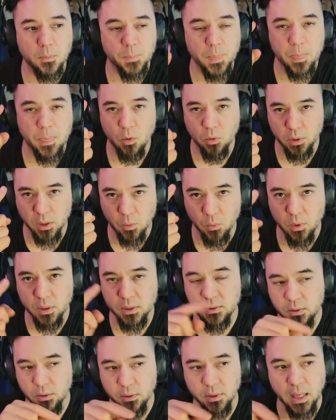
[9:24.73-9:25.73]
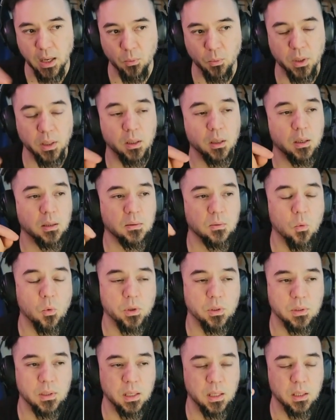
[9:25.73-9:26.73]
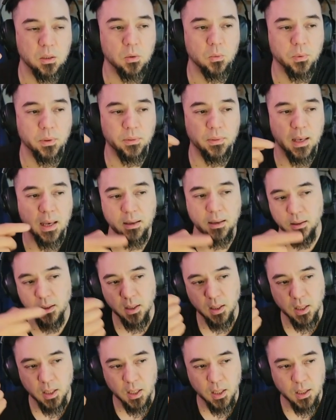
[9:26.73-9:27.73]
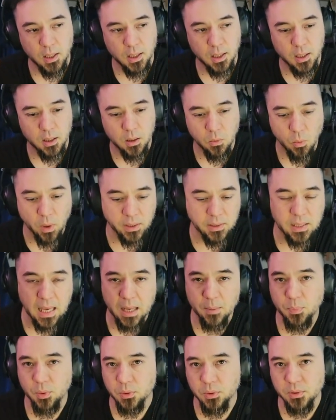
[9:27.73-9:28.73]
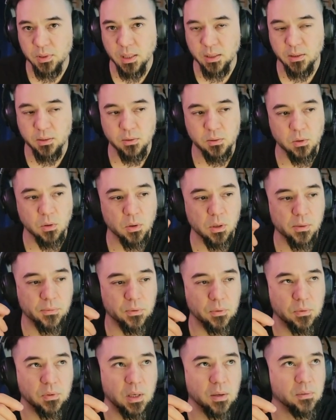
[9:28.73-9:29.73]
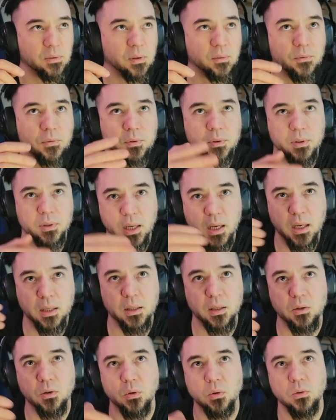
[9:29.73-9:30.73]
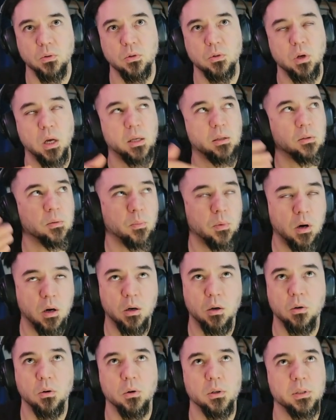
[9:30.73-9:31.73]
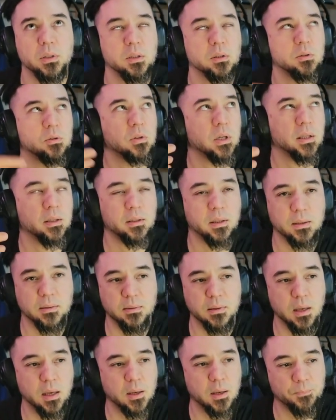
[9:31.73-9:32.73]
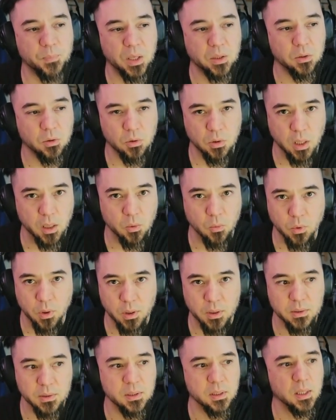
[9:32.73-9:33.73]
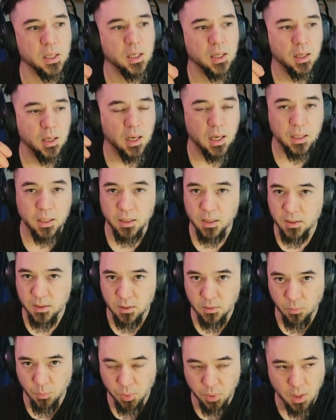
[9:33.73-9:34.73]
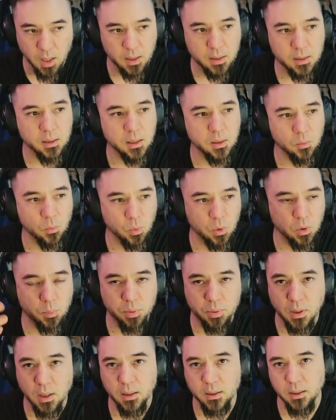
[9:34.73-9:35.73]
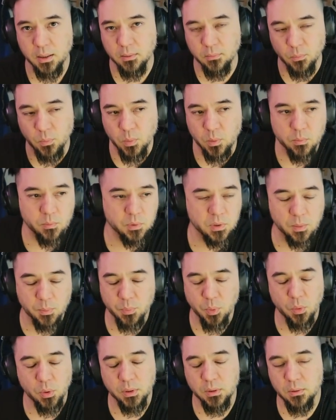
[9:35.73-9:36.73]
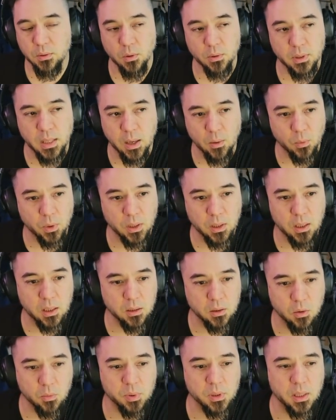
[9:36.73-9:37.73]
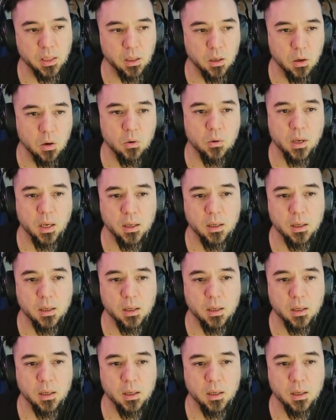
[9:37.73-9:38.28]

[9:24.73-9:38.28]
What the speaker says: Only once during that week, it's going to hit you with that white tadpole section. So if you save some for today, and then you try tomorrow, and then you try the next day, and you're like, where is it? And it doesn't proc, it will proc some point during that week, and you'll be like, oh, okay.